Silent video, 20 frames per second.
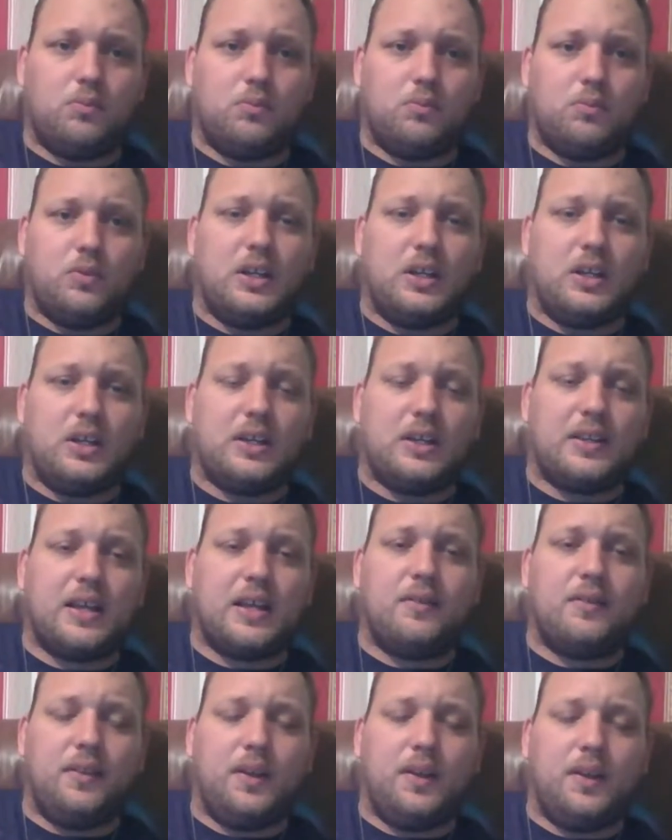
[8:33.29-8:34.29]
you got that
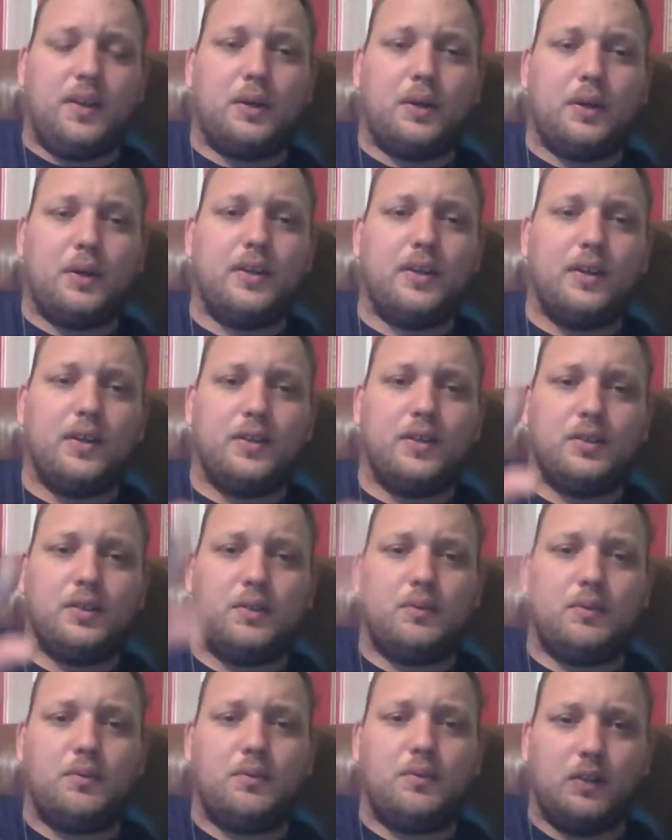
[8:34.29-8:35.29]
lip right there,
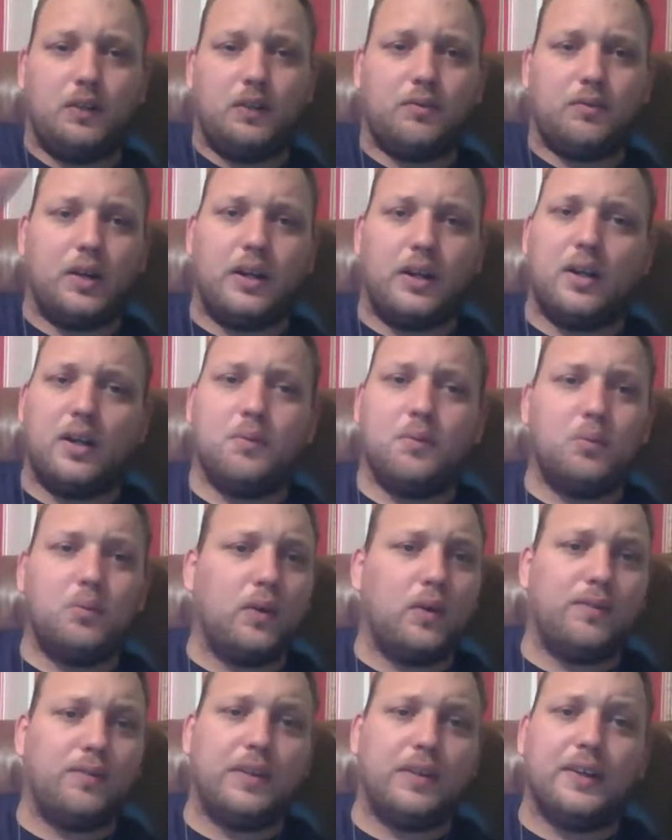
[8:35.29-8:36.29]
lift right up,
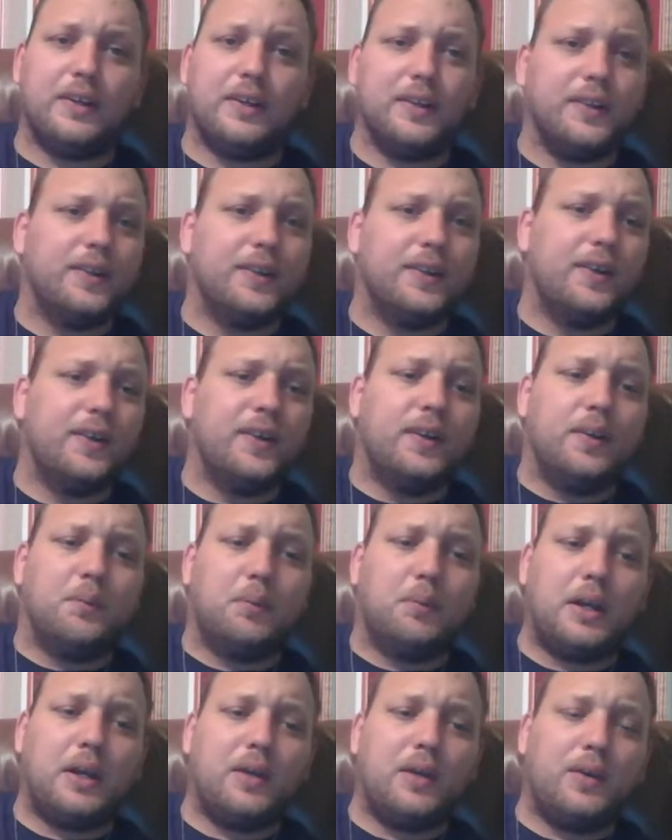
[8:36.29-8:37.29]
one finger.
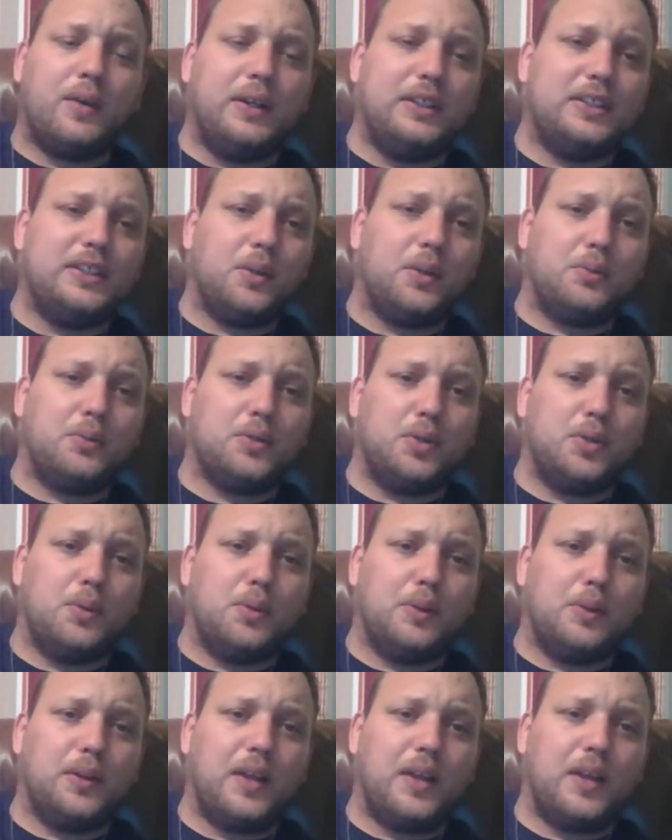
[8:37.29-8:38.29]
Piano hinge helps
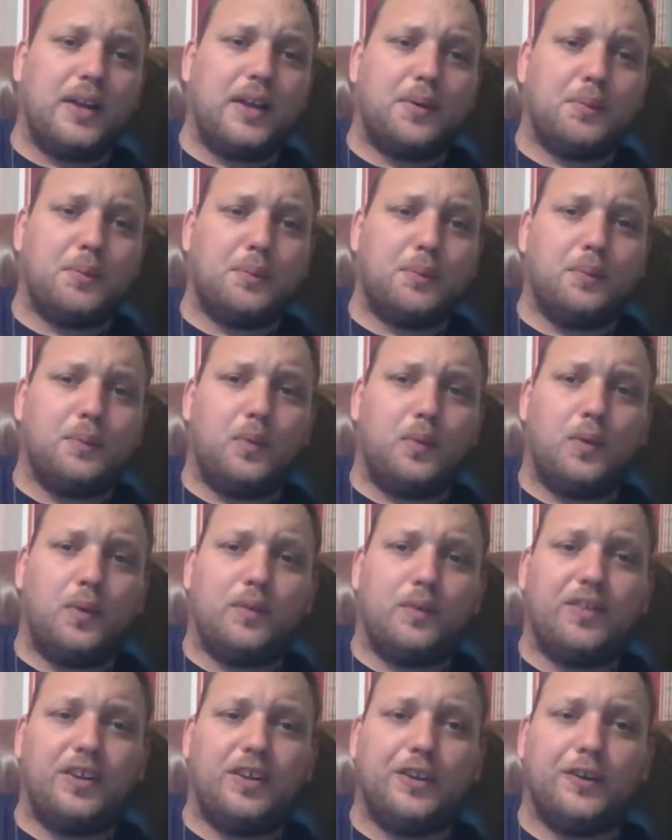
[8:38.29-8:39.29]
open that up, one
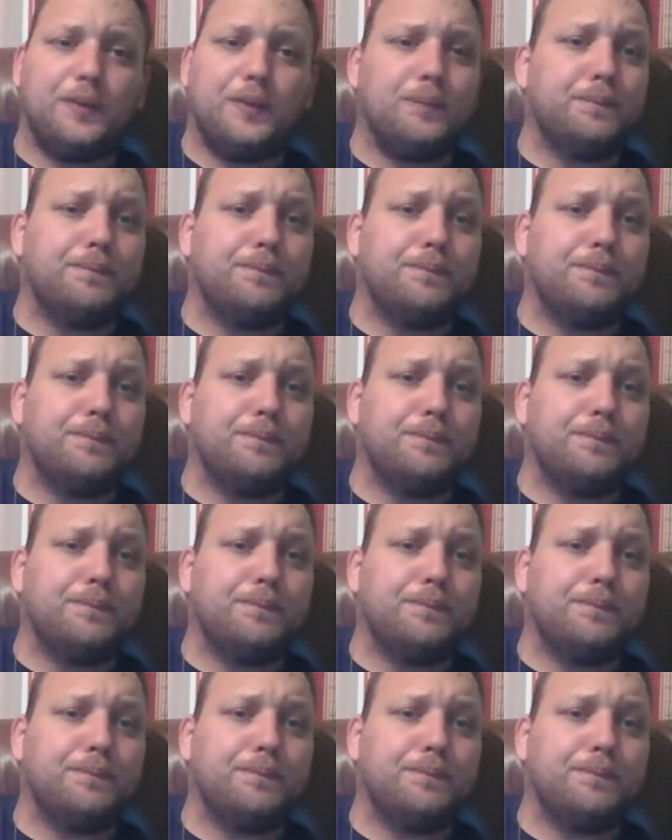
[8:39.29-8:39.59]
finger.